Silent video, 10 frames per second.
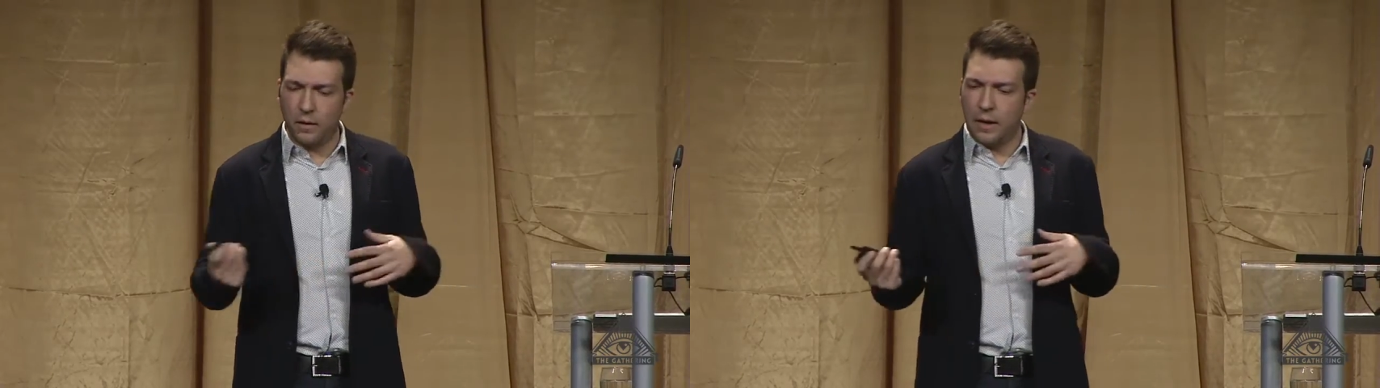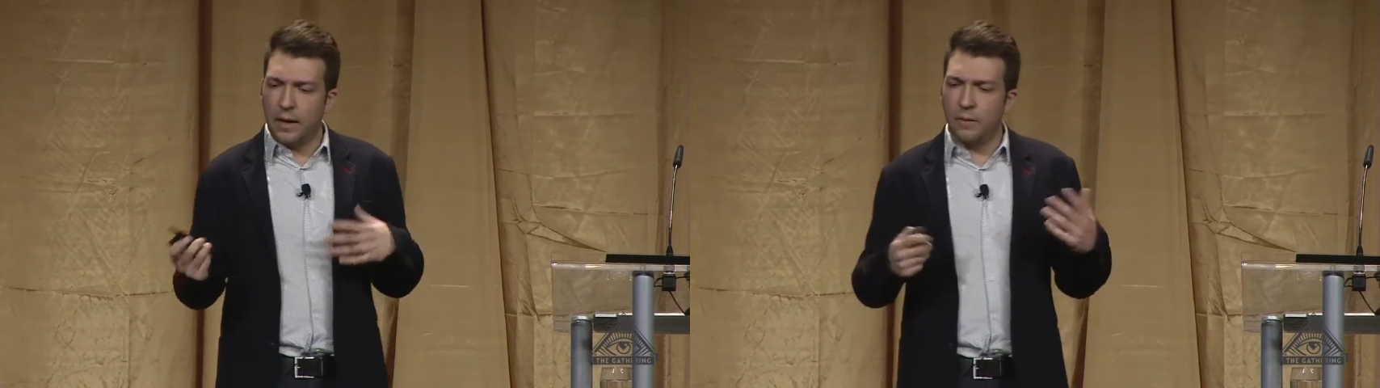
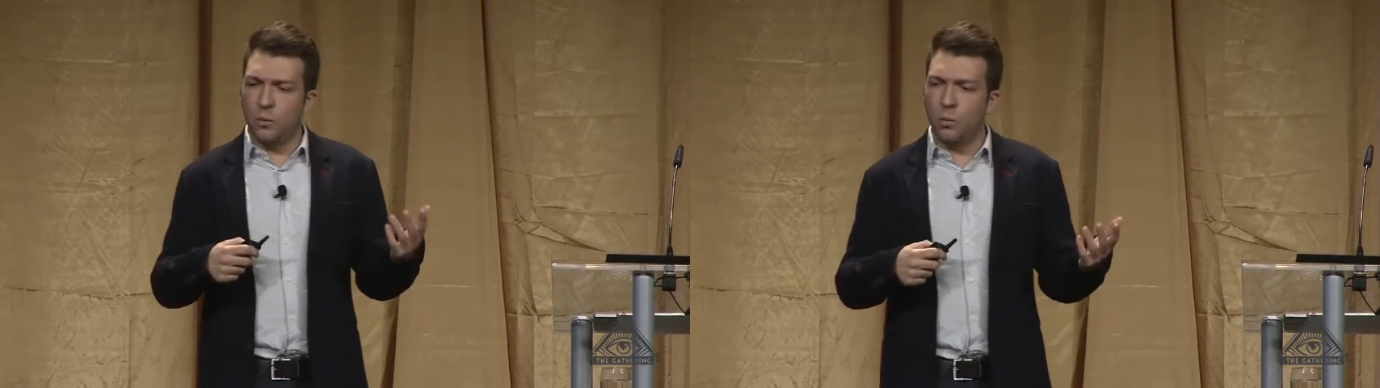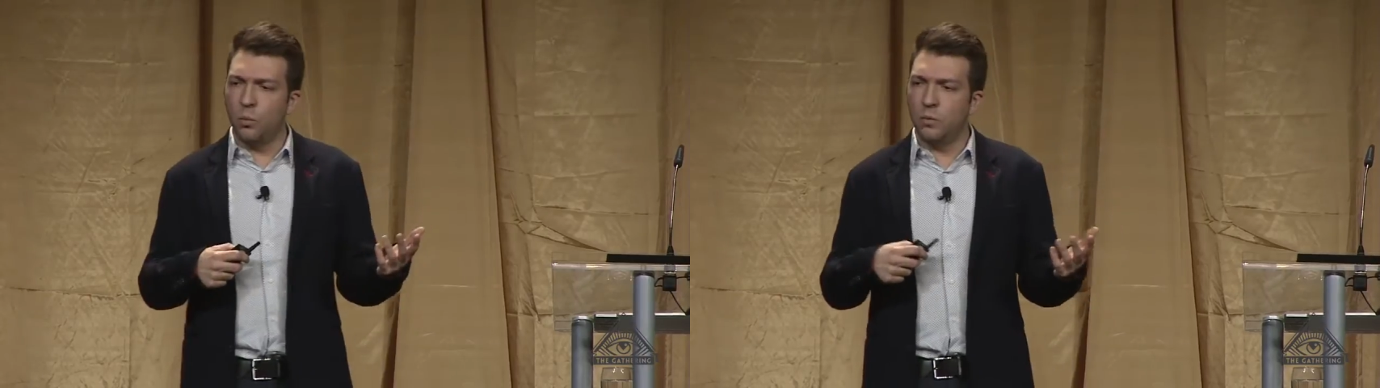uh,
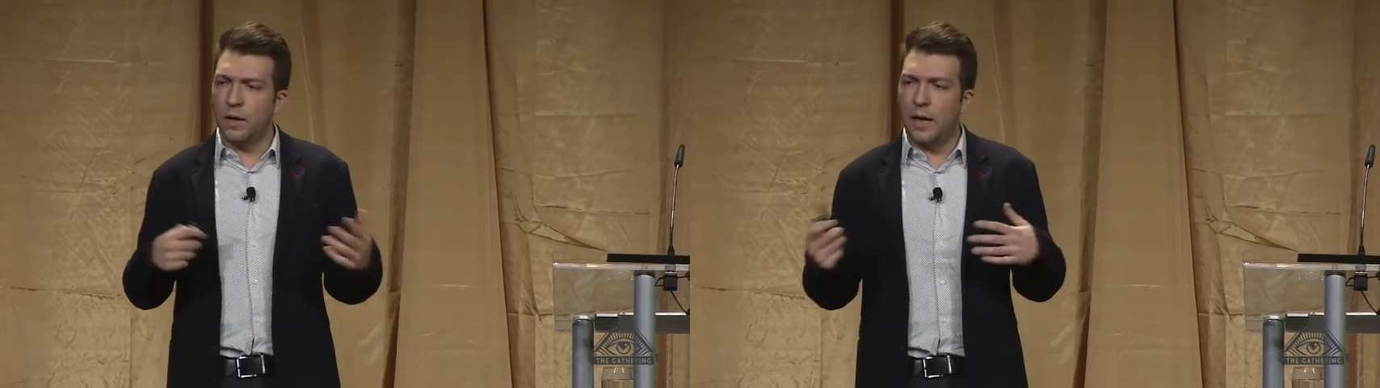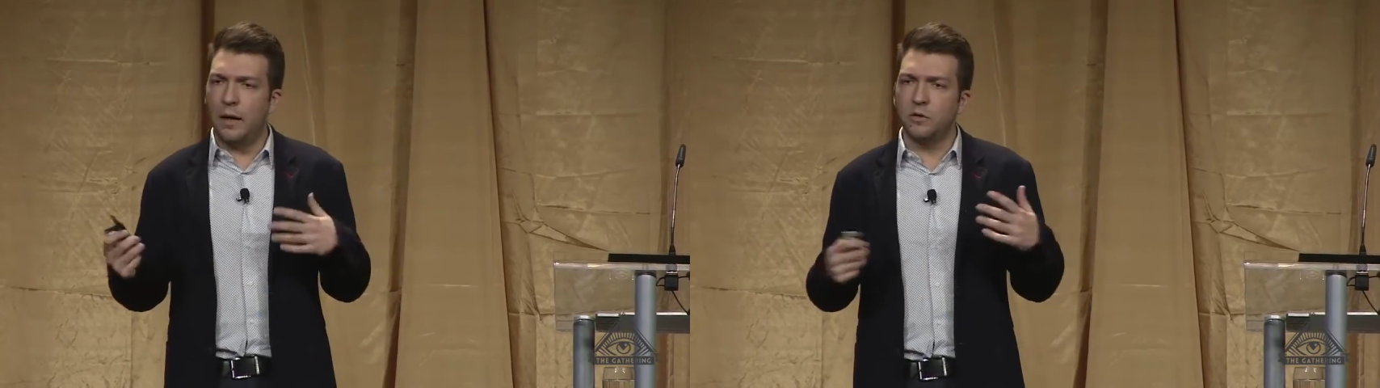
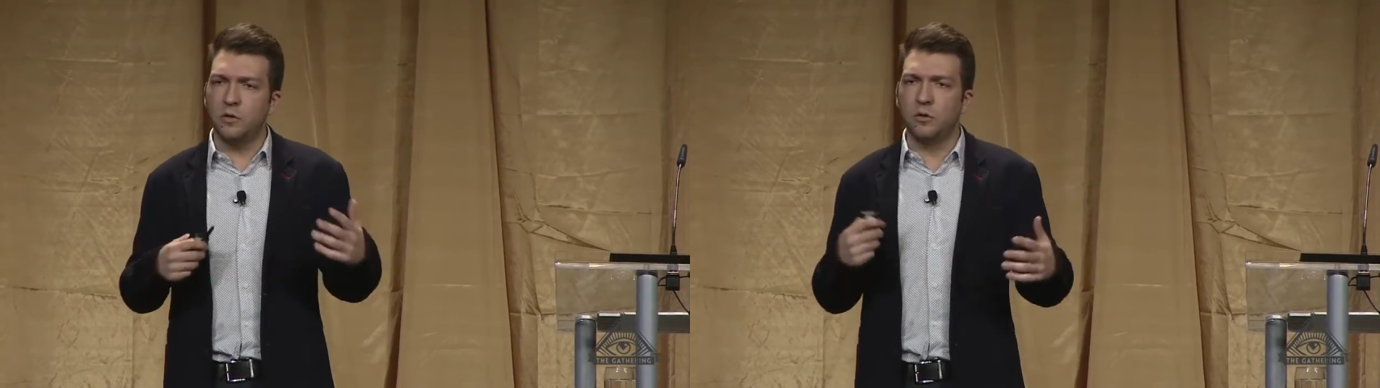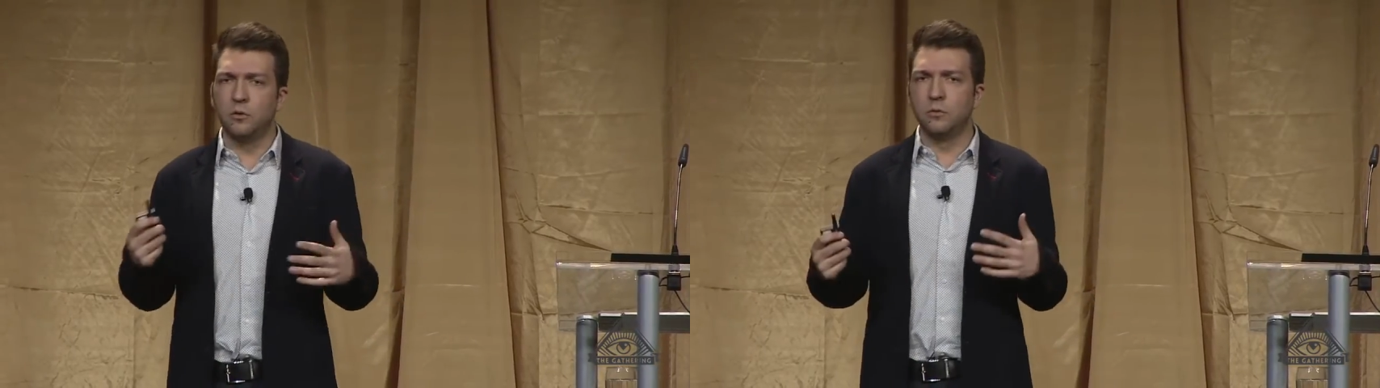how do
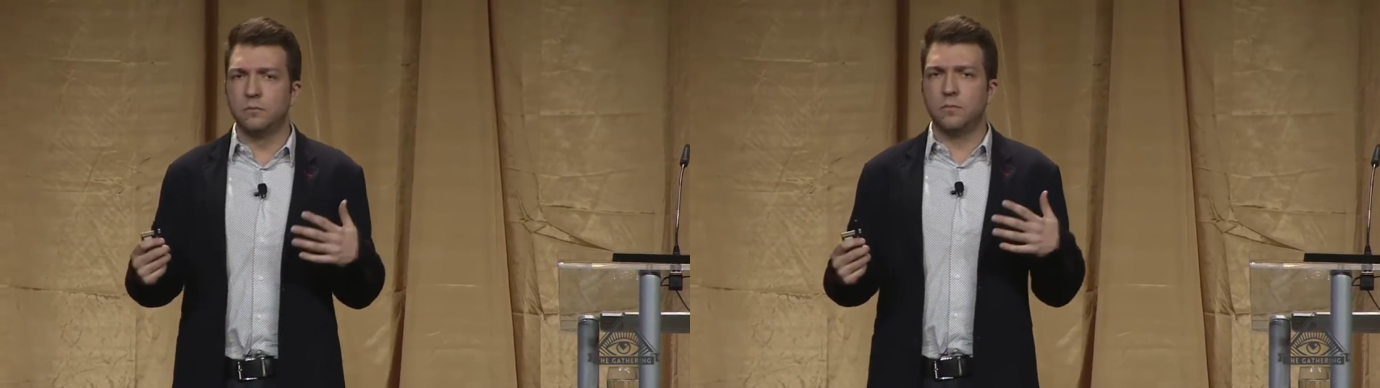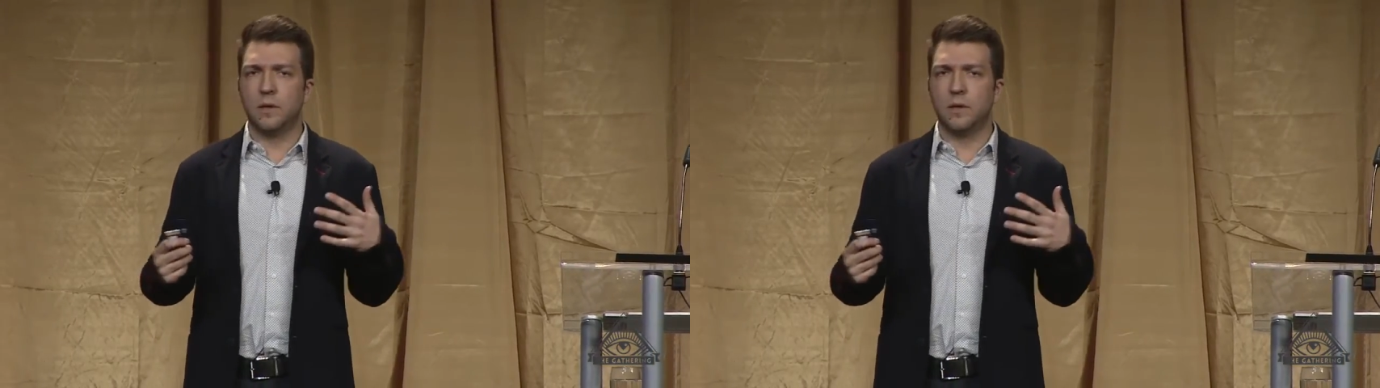you,